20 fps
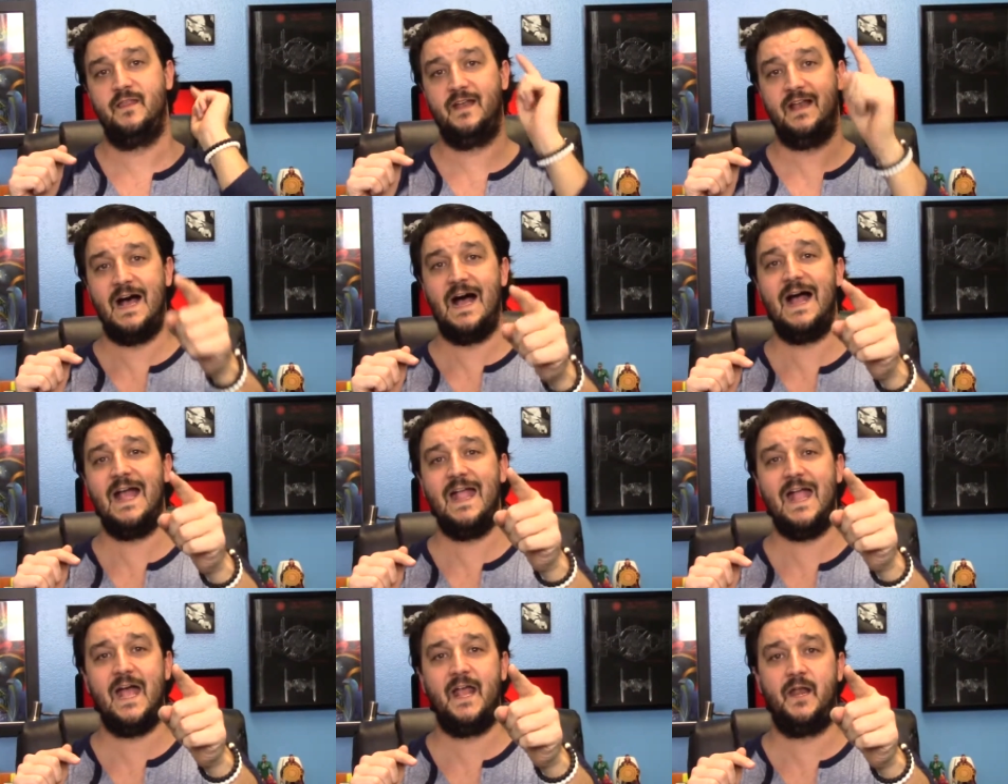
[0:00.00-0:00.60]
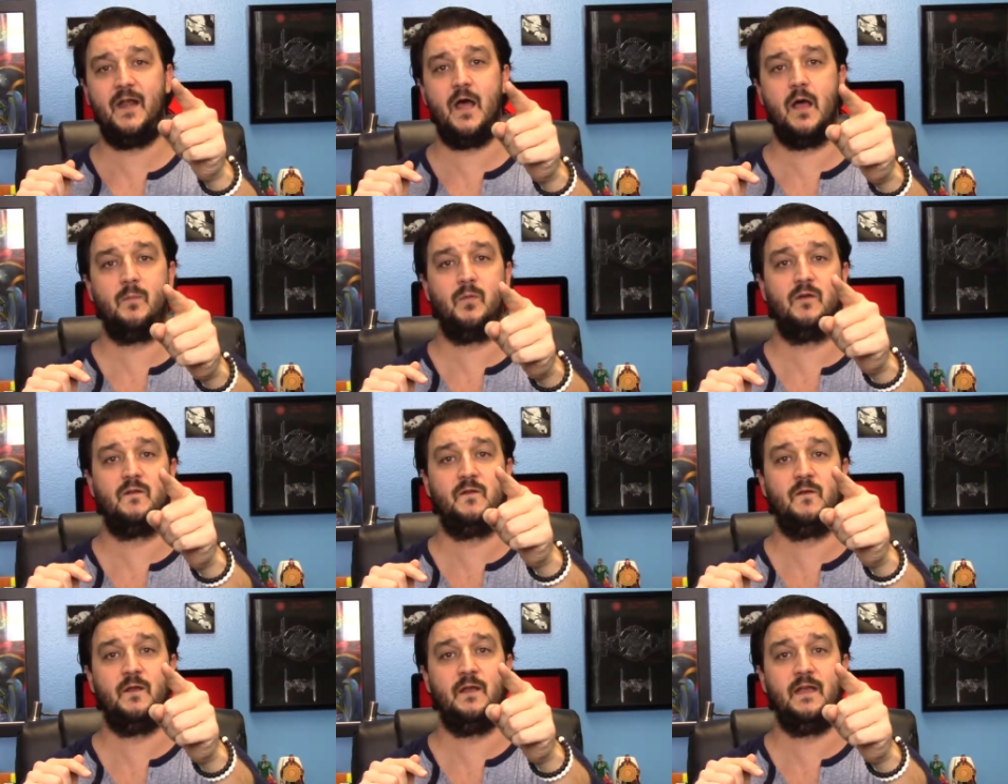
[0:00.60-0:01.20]
that I had an
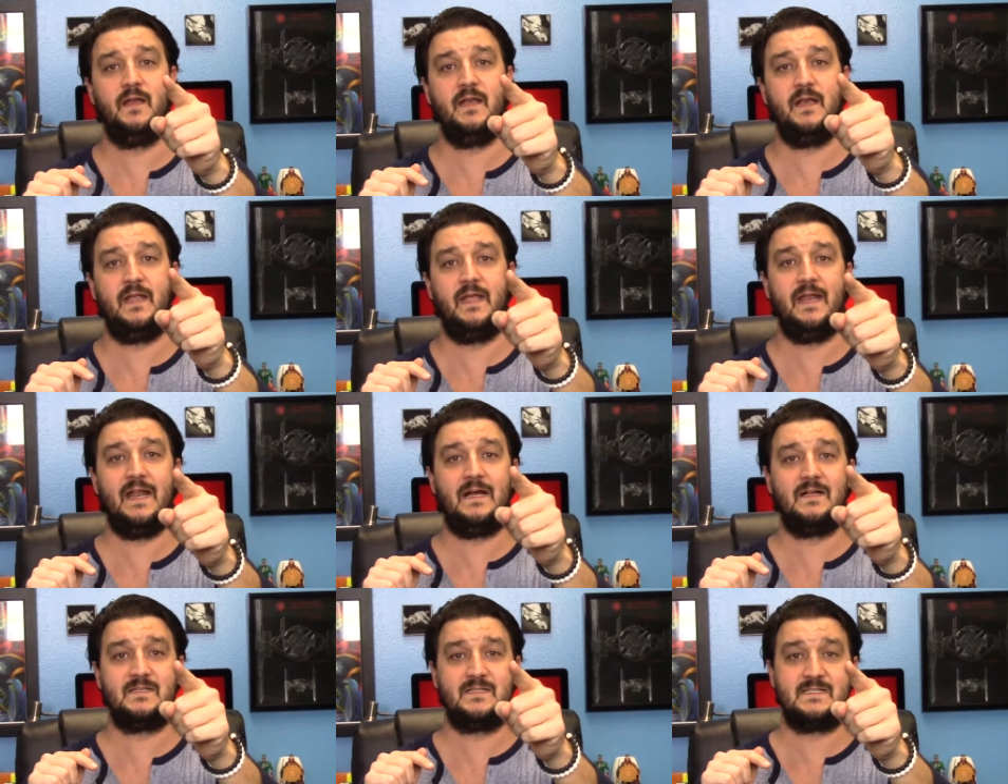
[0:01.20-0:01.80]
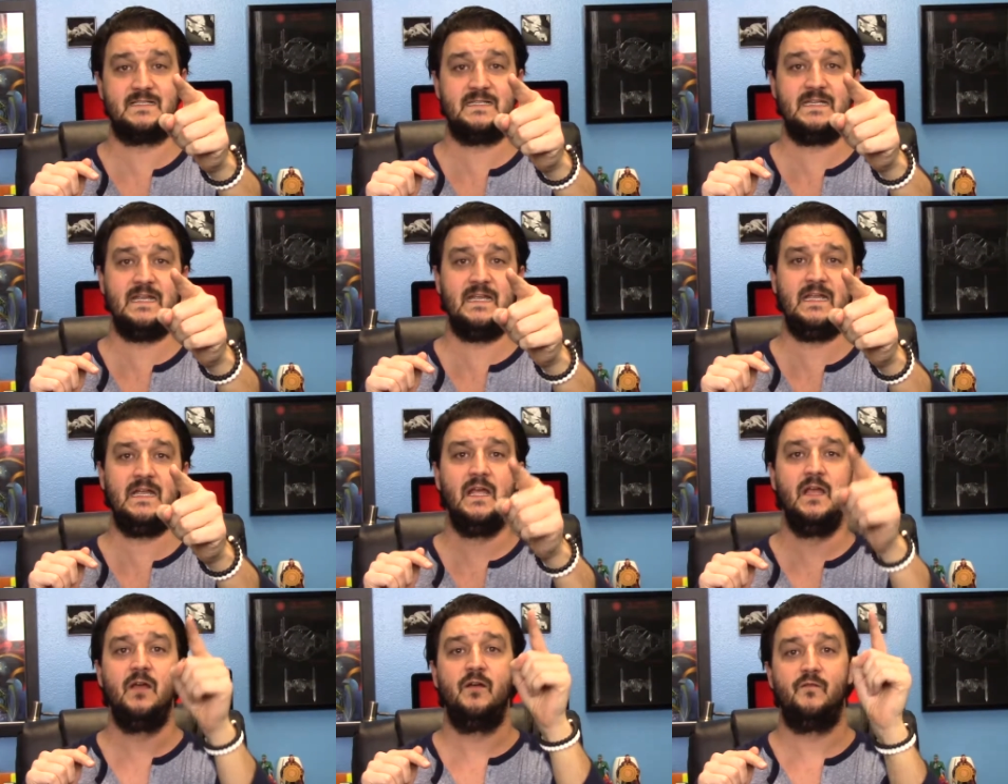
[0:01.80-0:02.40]
opportunity to get out to
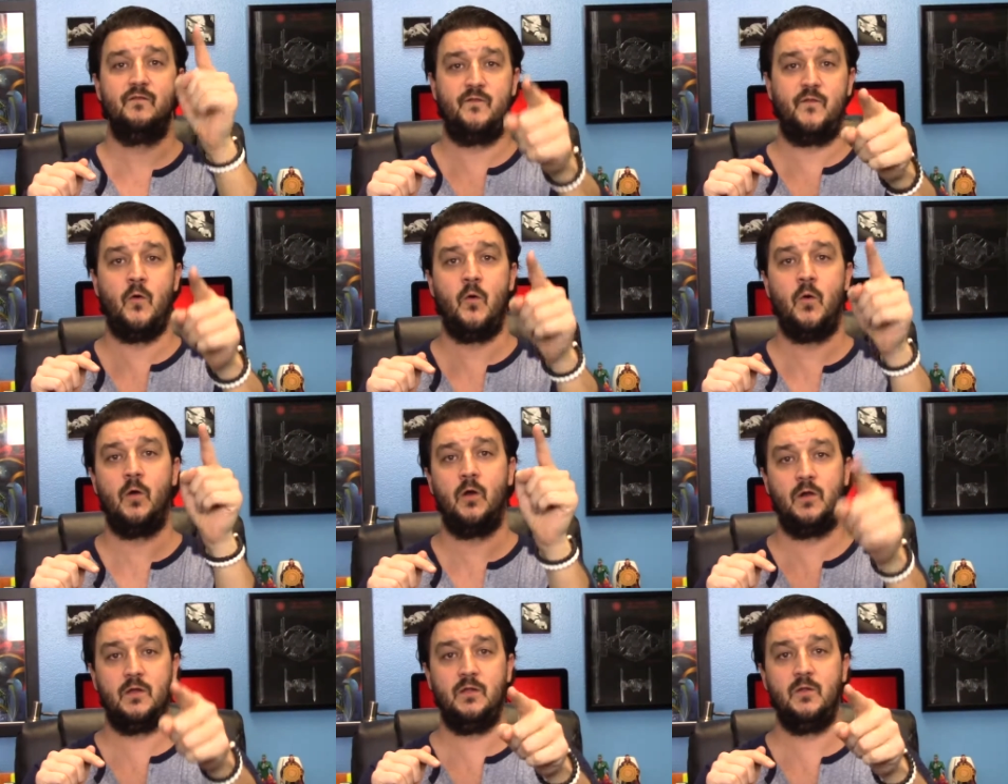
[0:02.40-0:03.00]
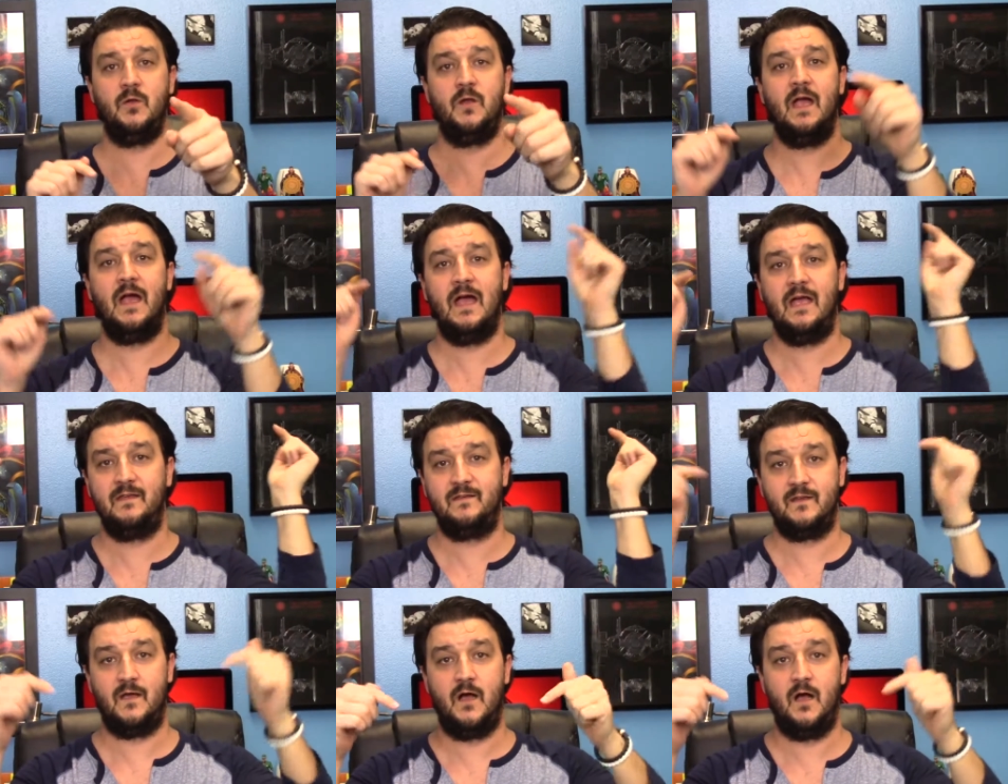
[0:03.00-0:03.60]
see for you
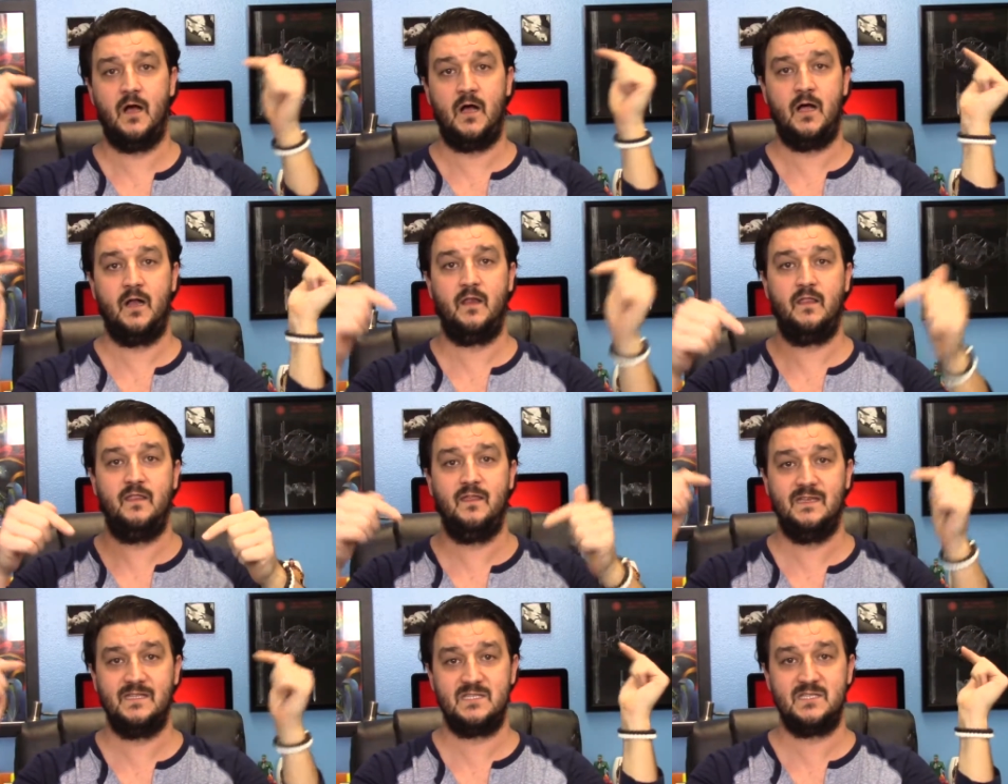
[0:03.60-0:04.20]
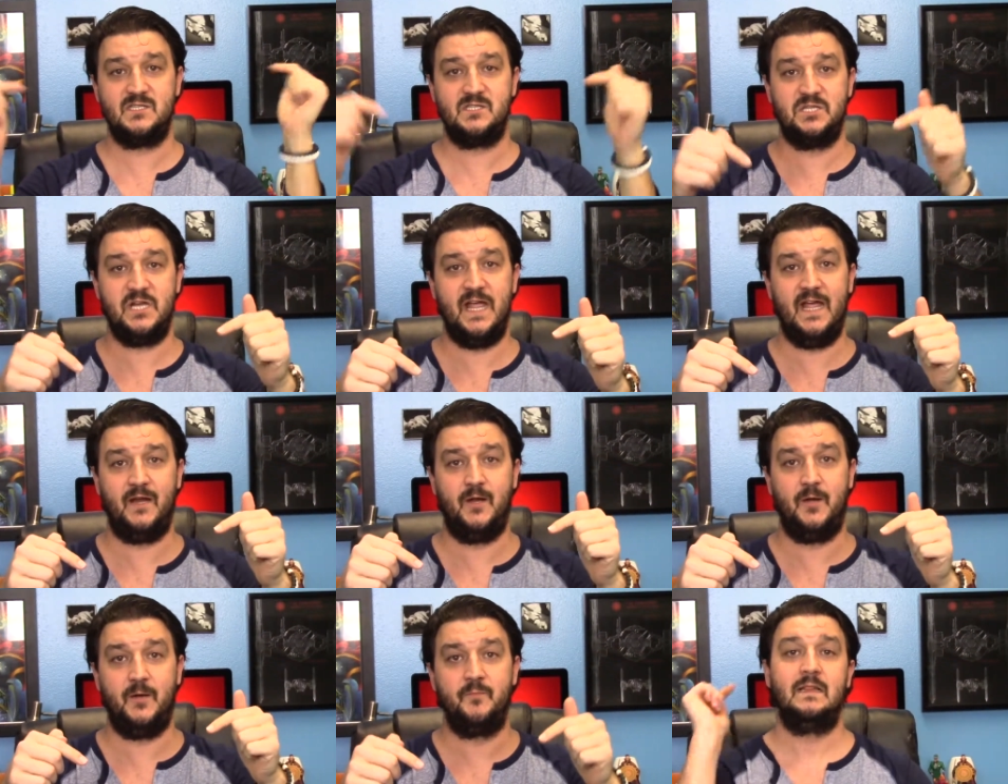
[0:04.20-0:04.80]
guys on this
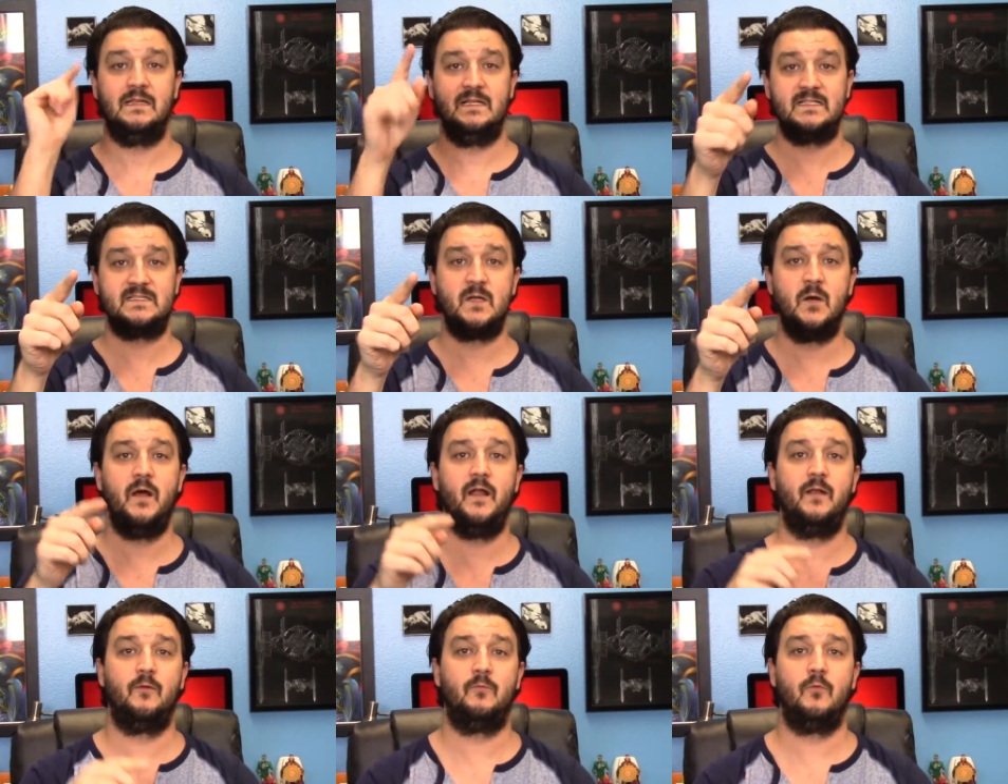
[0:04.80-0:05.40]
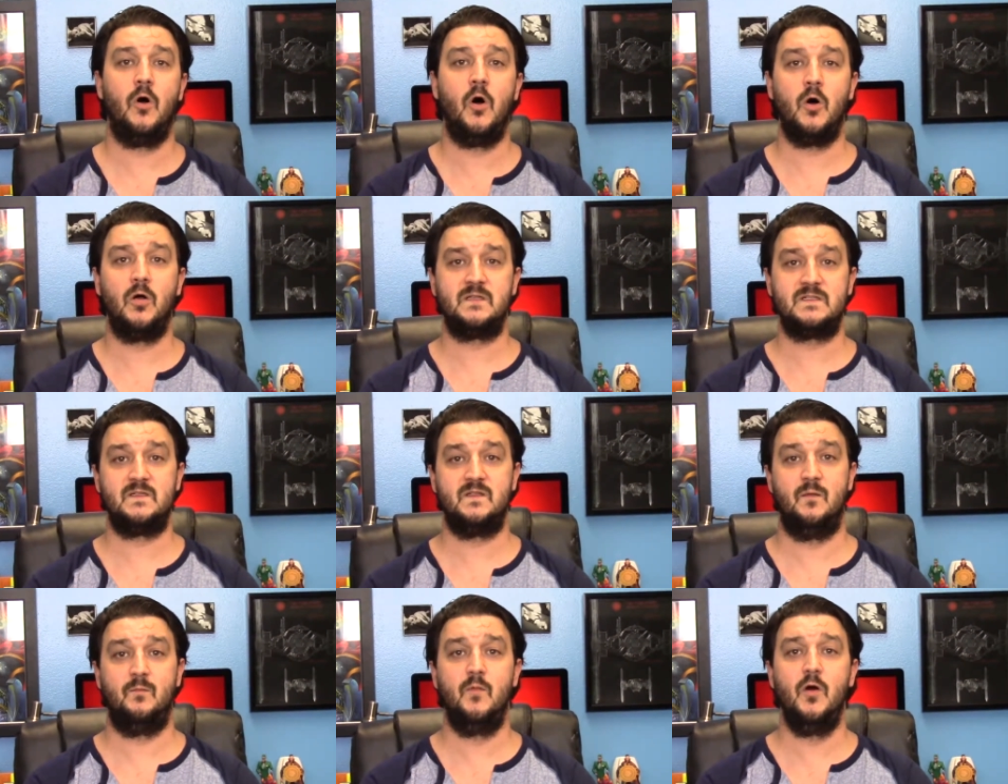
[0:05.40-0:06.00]
channel. Let's go ahead and roll
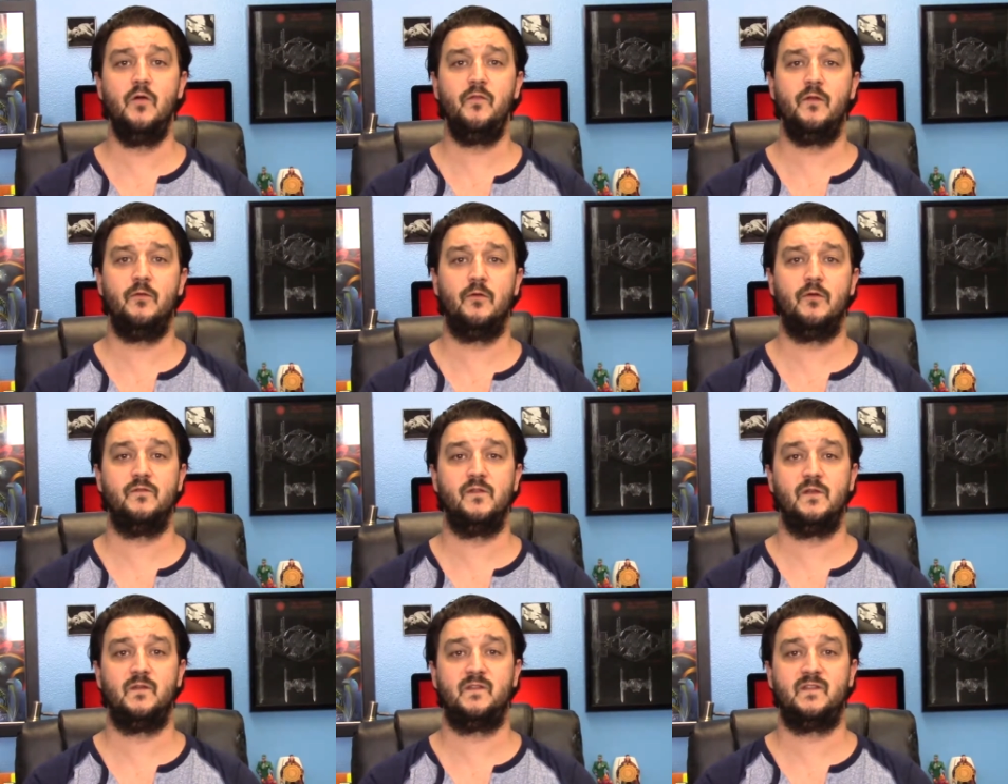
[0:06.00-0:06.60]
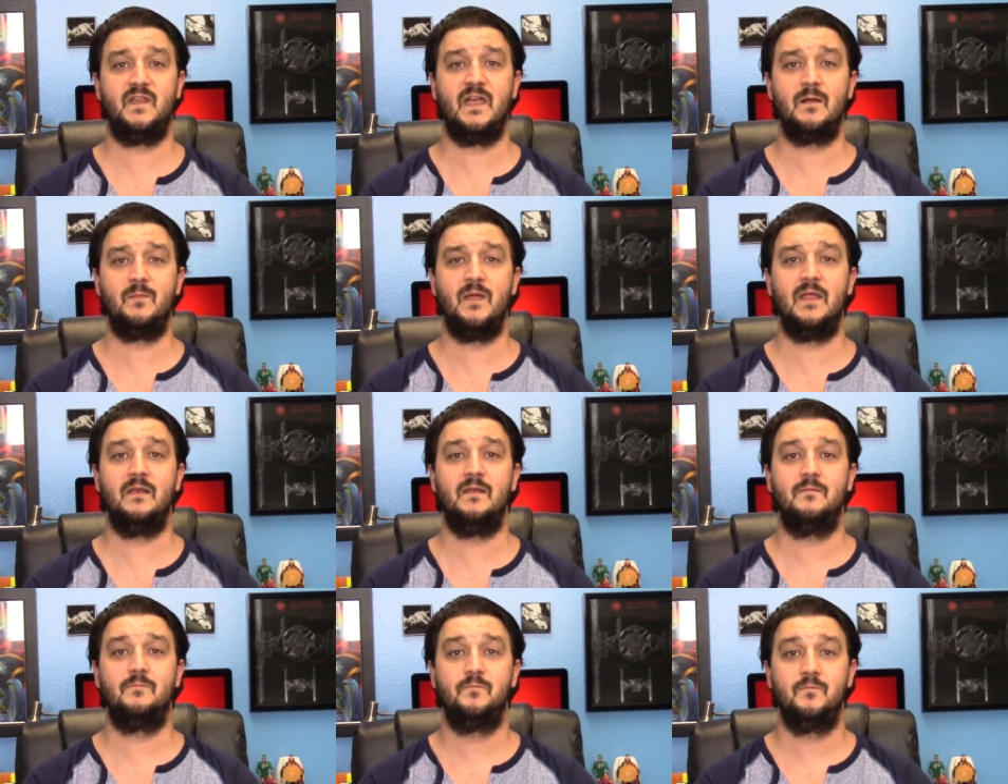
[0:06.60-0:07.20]
to the movie review
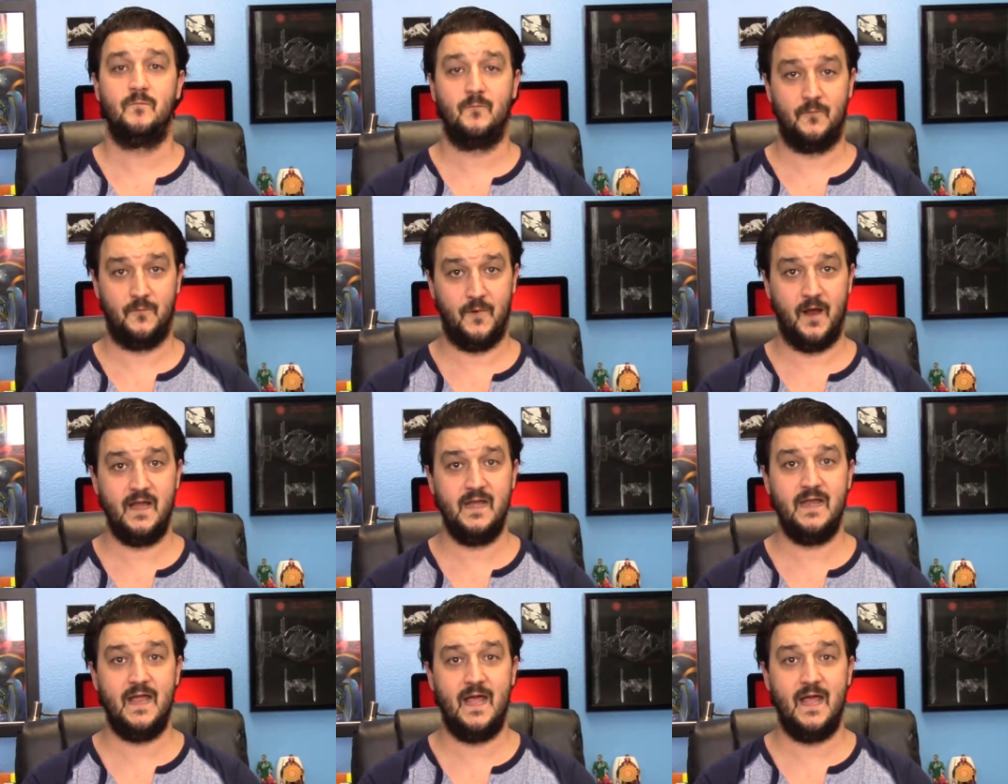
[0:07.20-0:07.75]
segment right